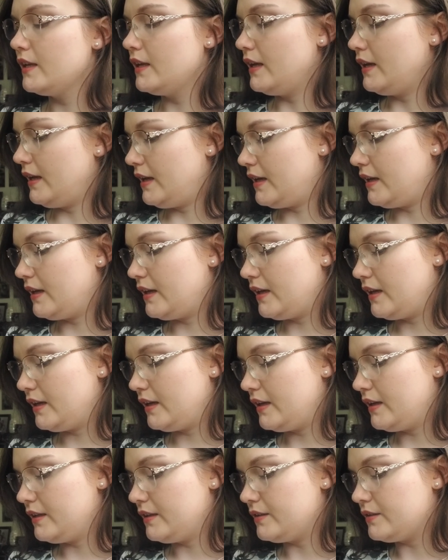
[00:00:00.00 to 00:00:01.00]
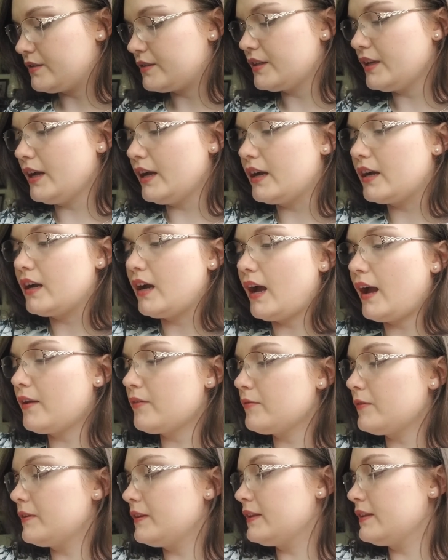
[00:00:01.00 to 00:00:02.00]
And yeah, I
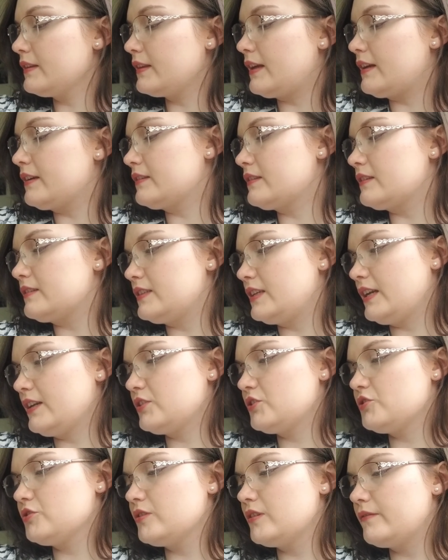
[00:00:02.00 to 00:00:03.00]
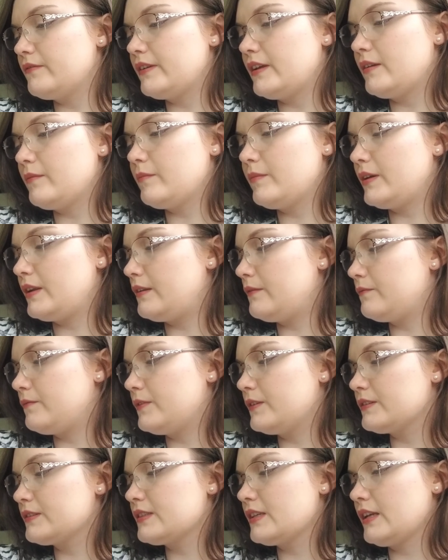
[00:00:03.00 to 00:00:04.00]
really like the texture of it, but it
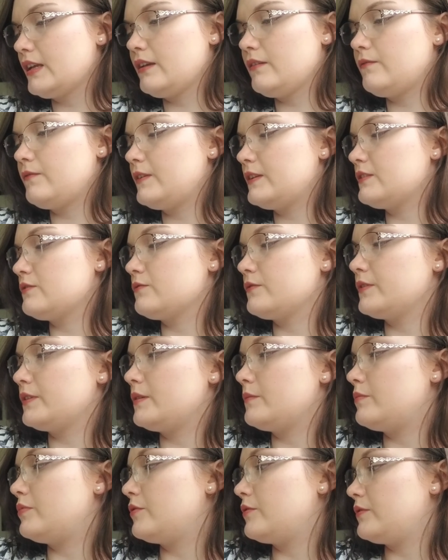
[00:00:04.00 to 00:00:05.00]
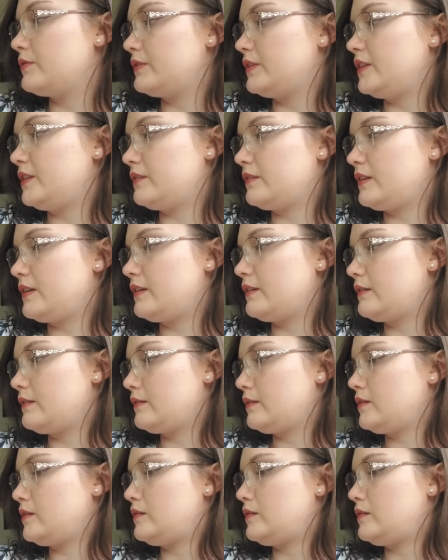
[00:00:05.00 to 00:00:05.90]
feels like it fits really poorly. Like,